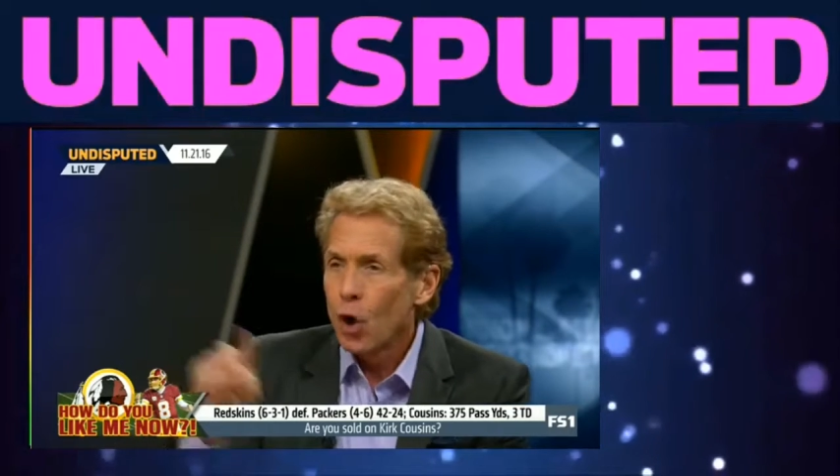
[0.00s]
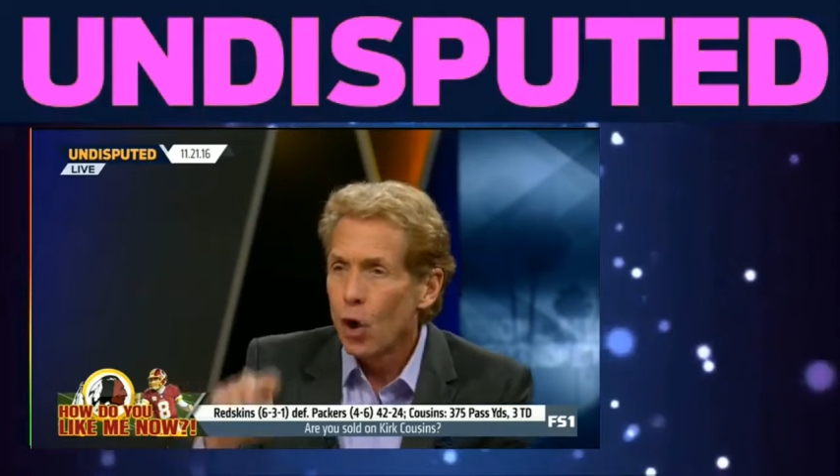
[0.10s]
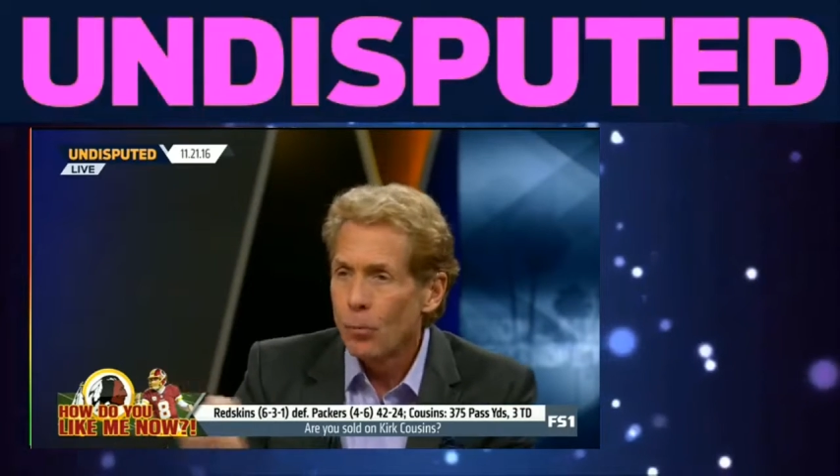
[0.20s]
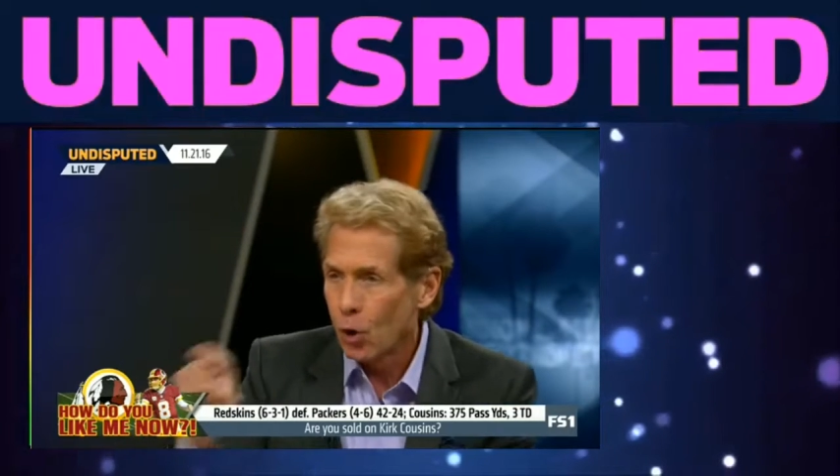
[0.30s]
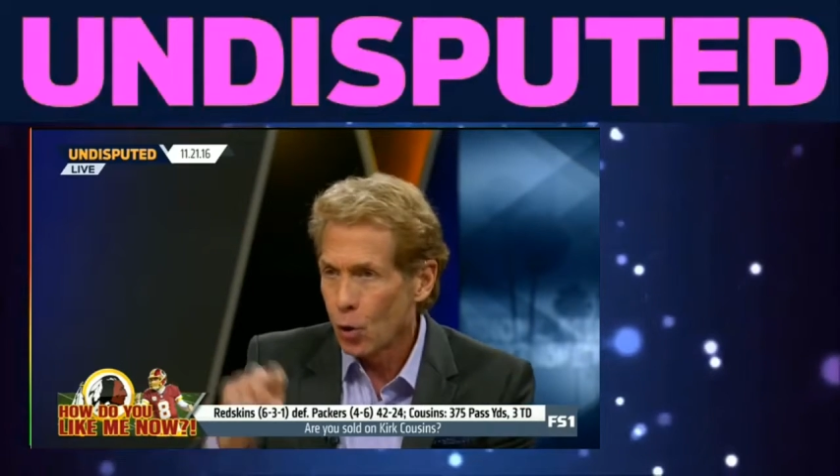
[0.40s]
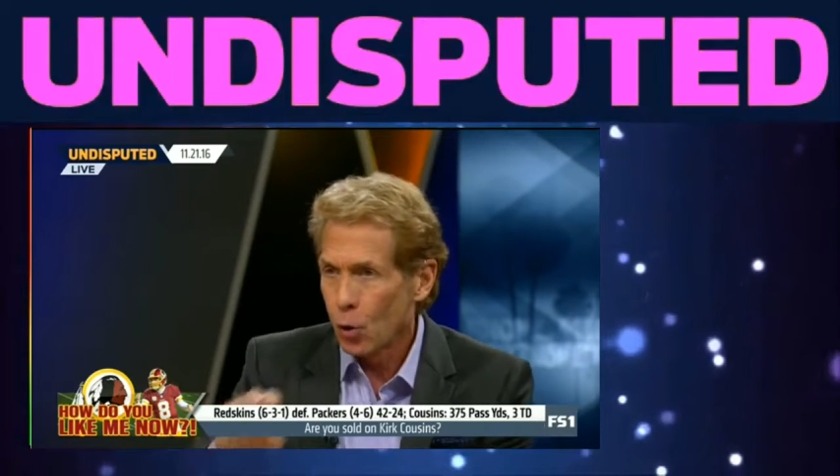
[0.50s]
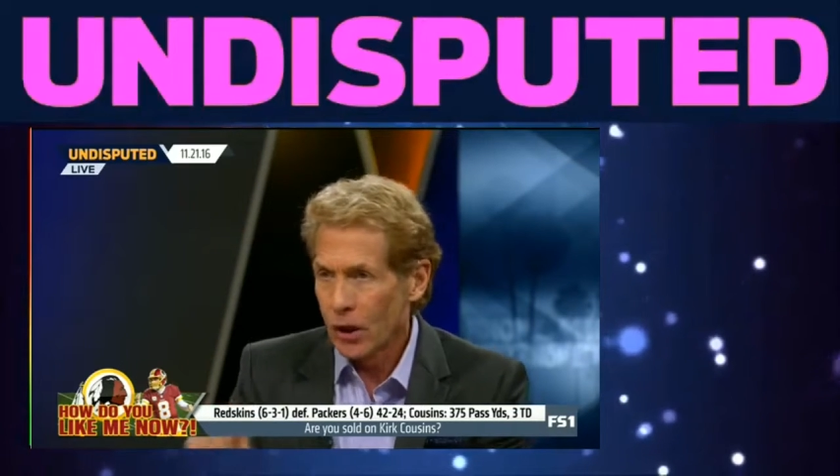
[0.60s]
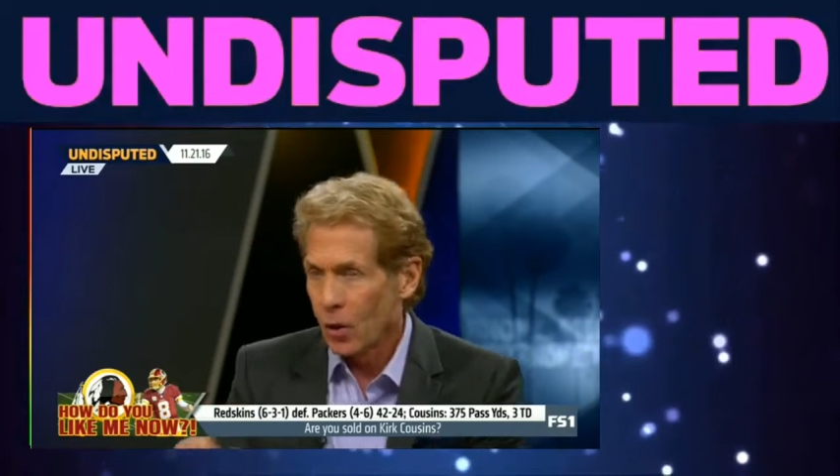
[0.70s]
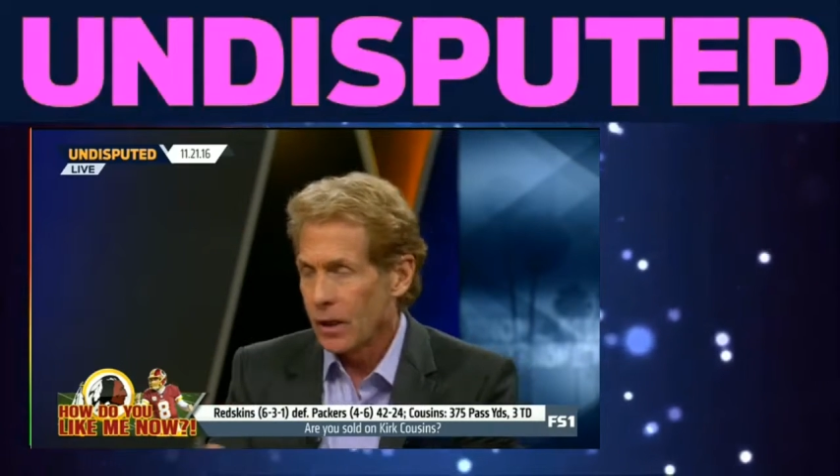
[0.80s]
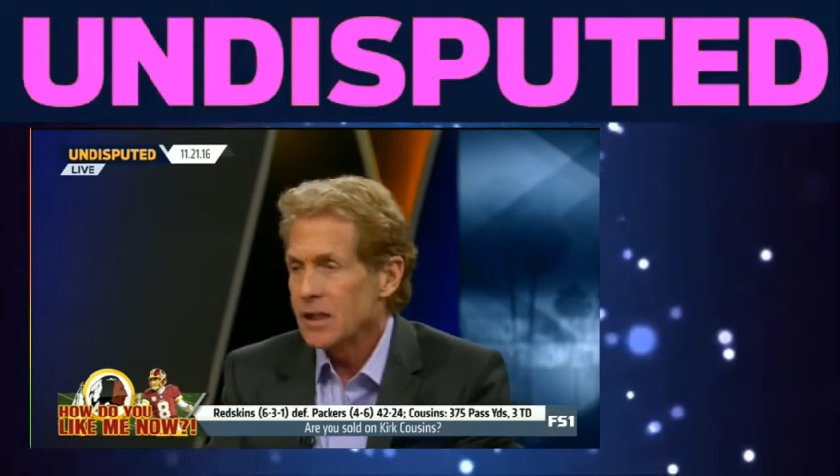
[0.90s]
Romo
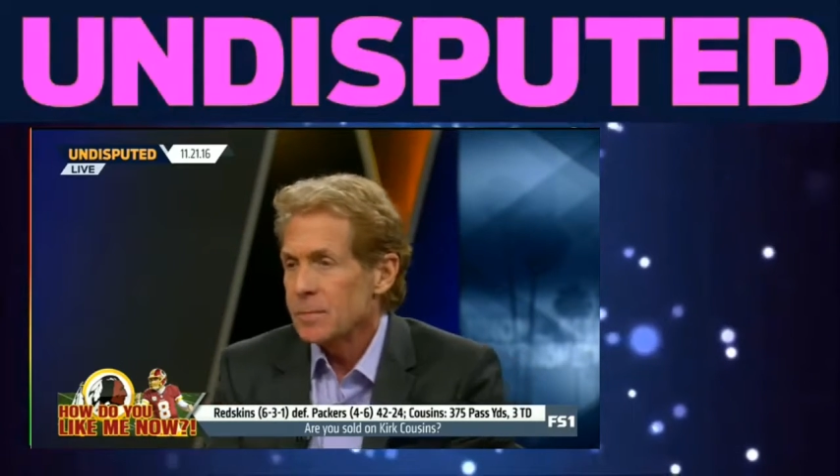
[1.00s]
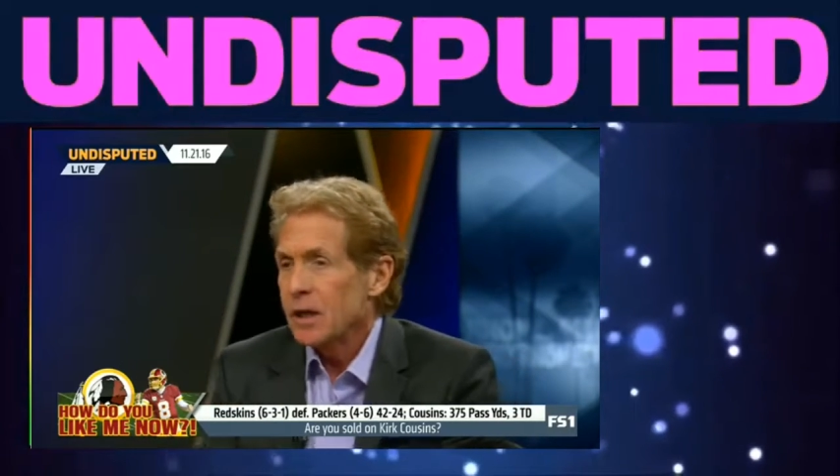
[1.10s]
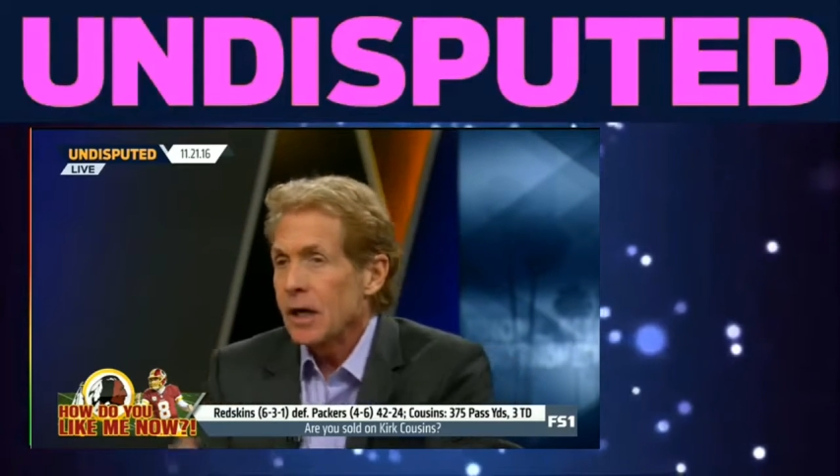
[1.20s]
going on. He's